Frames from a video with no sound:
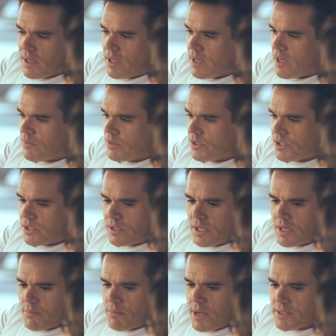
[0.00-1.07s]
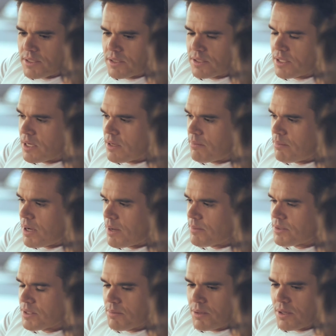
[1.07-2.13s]
And we should get a message that
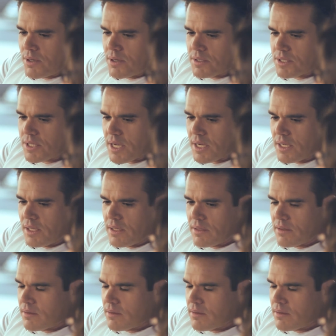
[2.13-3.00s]
pops up here in a second.